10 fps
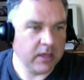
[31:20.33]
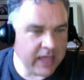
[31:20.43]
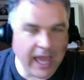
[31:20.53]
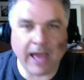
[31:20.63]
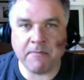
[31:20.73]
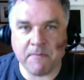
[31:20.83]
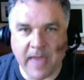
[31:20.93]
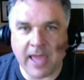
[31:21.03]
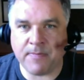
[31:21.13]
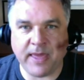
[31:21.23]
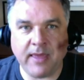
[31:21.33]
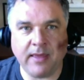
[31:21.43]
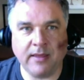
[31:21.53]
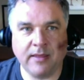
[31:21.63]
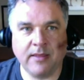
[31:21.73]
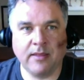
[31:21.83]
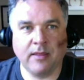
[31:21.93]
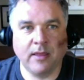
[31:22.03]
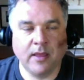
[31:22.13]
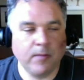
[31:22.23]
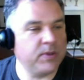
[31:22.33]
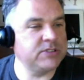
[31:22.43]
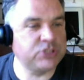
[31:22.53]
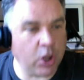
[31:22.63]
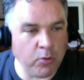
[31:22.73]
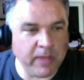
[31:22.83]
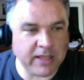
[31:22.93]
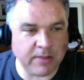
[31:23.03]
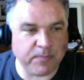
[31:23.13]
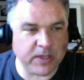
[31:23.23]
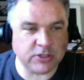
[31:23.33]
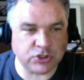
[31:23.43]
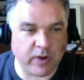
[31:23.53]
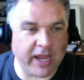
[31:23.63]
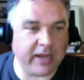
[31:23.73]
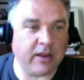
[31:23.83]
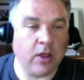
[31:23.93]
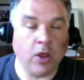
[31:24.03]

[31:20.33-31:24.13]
Yeah, maybe. But don't make the big trade